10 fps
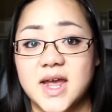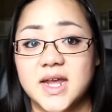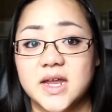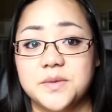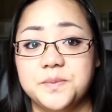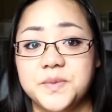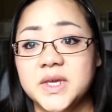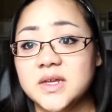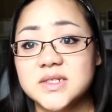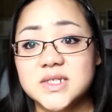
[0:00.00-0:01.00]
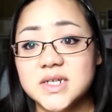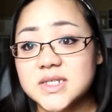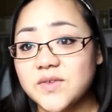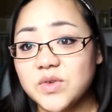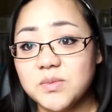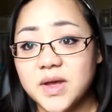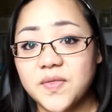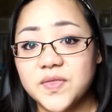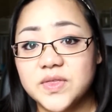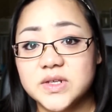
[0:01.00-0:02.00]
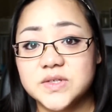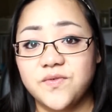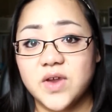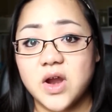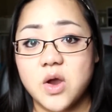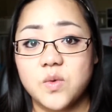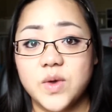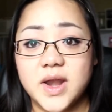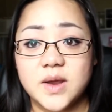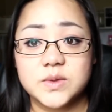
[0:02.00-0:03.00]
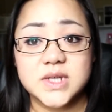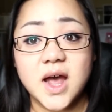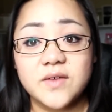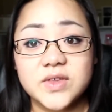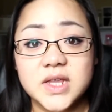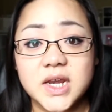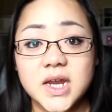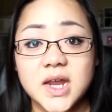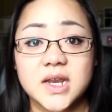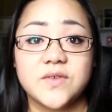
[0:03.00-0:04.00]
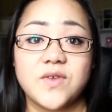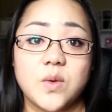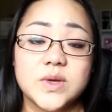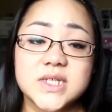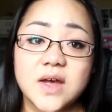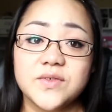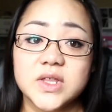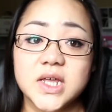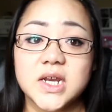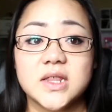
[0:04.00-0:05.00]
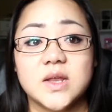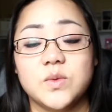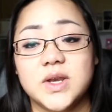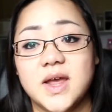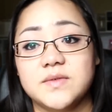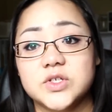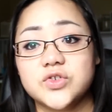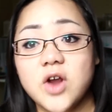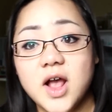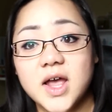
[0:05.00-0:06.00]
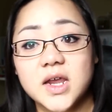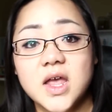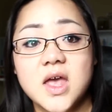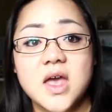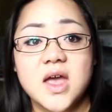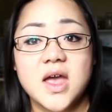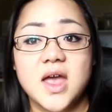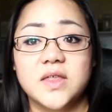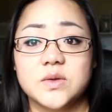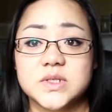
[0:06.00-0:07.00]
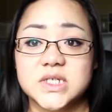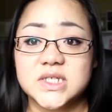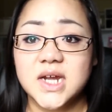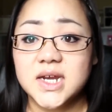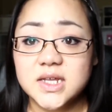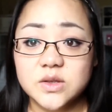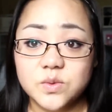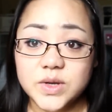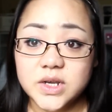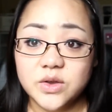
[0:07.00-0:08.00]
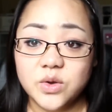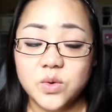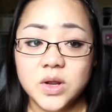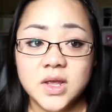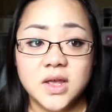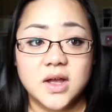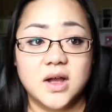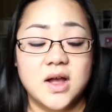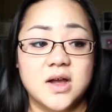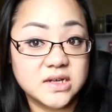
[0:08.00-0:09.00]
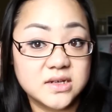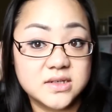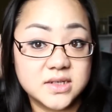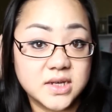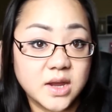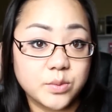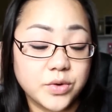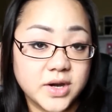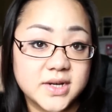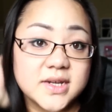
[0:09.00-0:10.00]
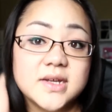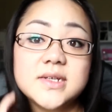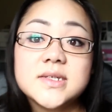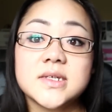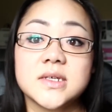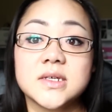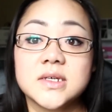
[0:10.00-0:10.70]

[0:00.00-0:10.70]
I had to pee on sticks every month to figure out when I was ovulating. And if I was ovulating, then we'd have to try. And there's this tiny little window. I did get pregnant,